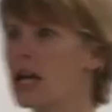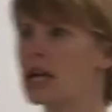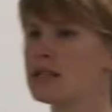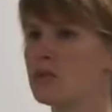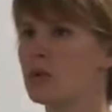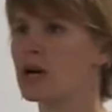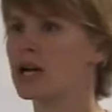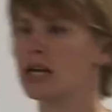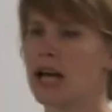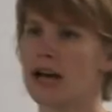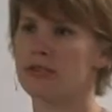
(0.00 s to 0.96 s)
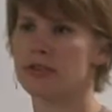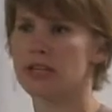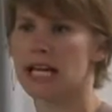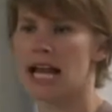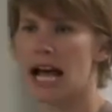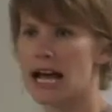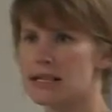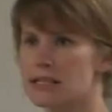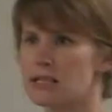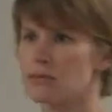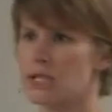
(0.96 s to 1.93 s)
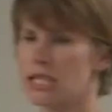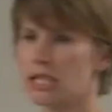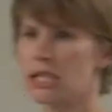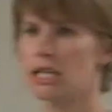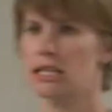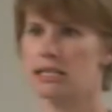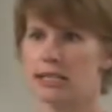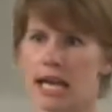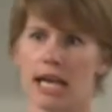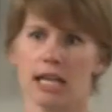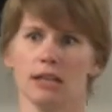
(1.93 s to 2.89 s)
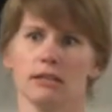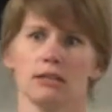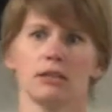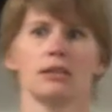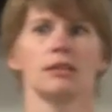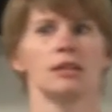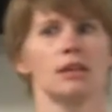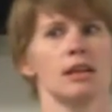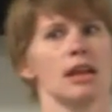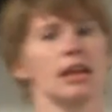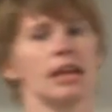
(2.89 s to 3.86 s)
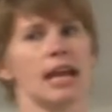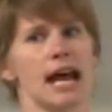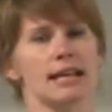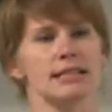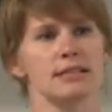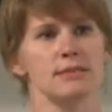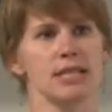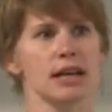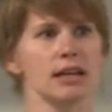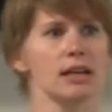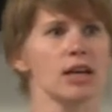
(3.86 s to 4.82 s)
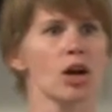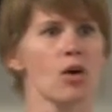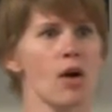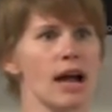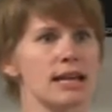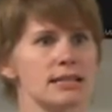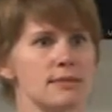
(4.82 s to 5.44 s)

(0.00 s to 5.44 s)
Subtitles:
It's work and effort that has to be done inside. It has to be done in your quiet